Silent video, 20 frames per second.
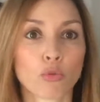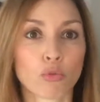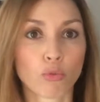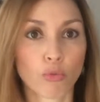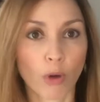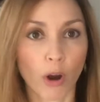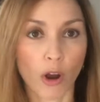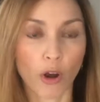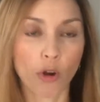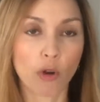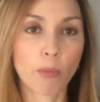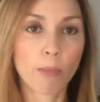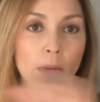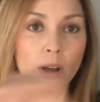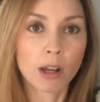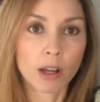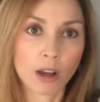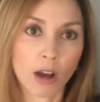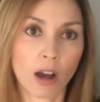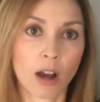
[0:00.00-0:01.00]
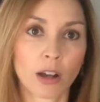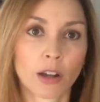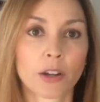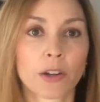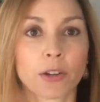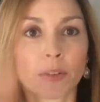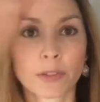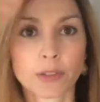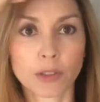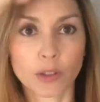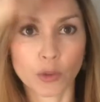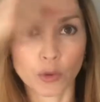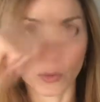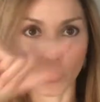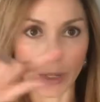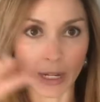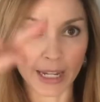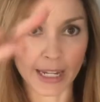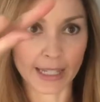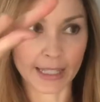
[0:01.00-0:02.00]
Rome conquers
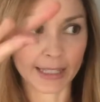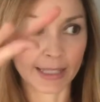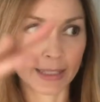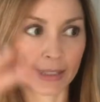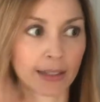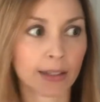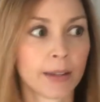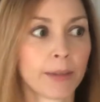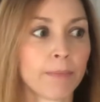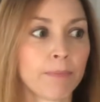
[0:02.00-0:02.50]
Greece,